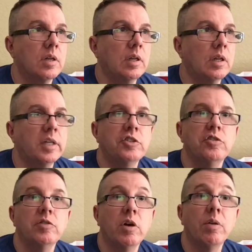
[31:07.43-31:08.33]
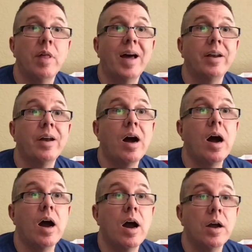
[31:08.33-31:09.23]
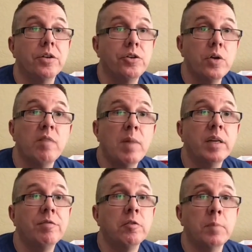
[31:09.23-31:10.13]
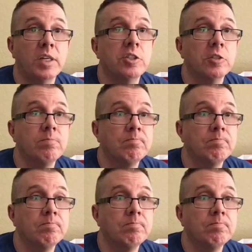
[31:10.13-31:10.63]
let you know that you have my information.